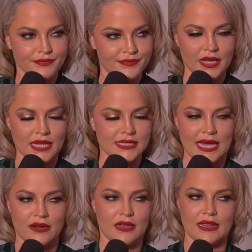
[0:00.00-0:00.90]
That's
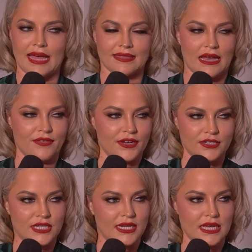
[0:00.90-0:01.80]
I don't I like that for
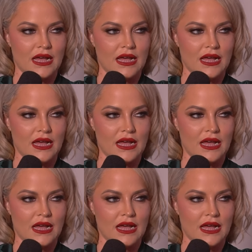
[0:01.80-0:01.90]
There's you, Chantel.